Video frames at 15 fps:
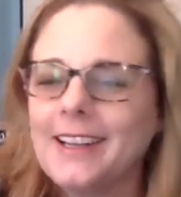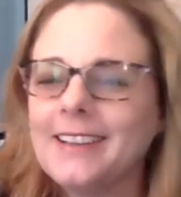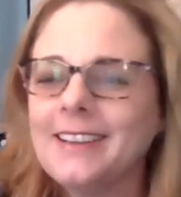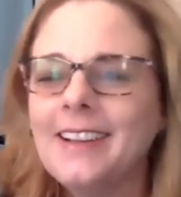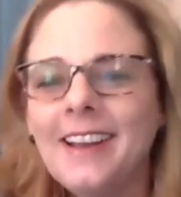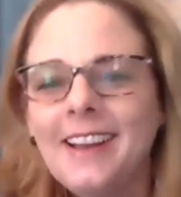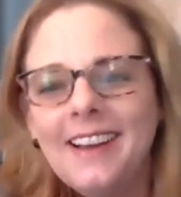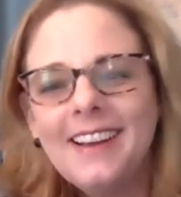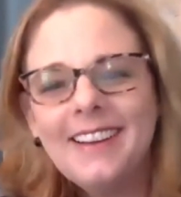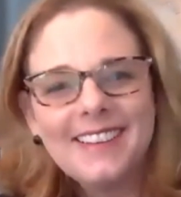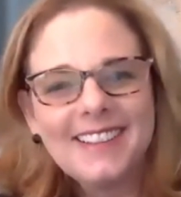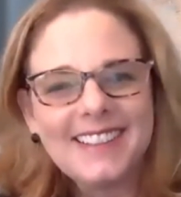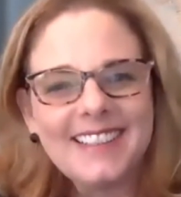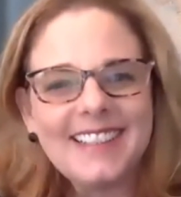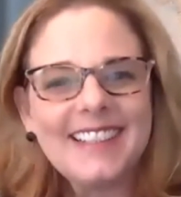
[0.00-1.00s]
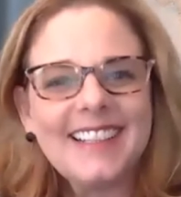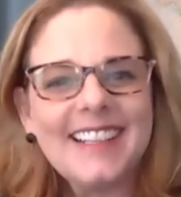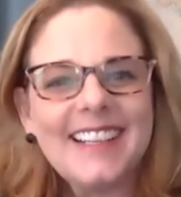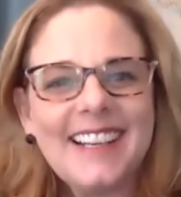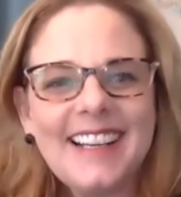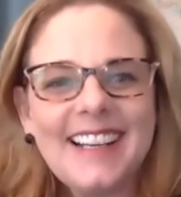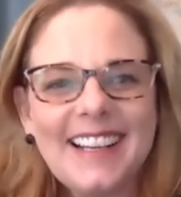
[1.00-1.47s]
Something said for
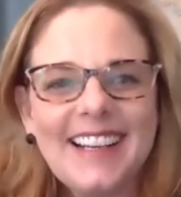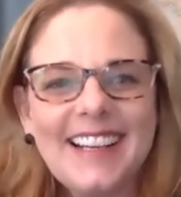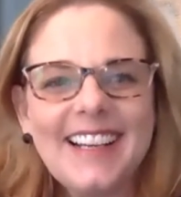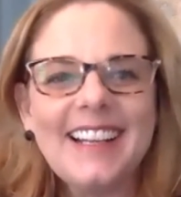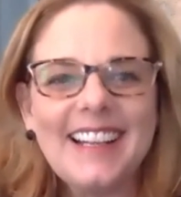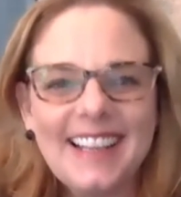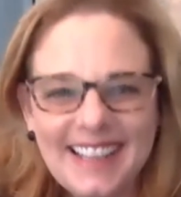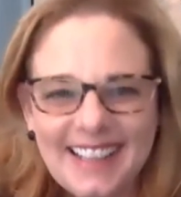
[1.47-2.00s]
hospitality, there really is.